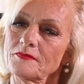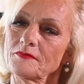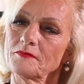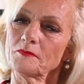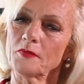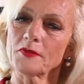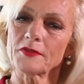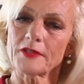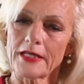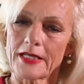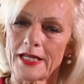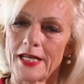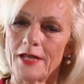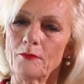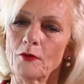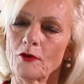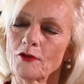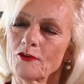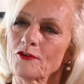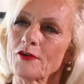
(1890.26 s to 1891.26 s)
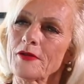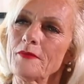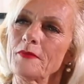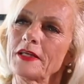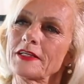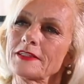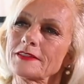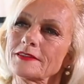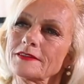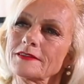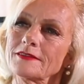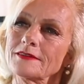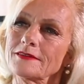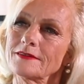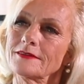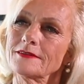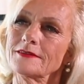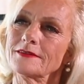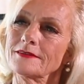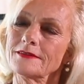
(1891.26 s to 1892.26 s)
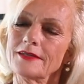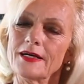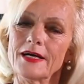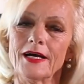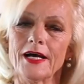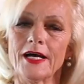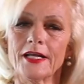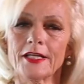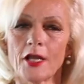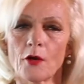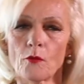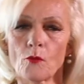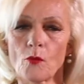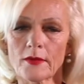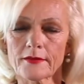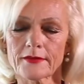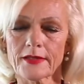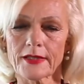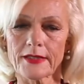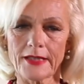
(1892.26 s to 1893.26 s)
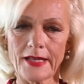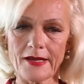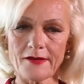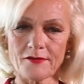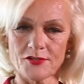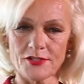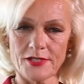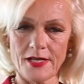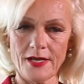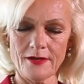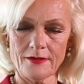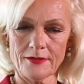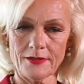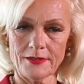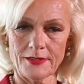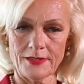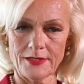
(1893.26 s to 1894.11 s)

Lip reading: But they keep on dreaming. And they want that lifestyle.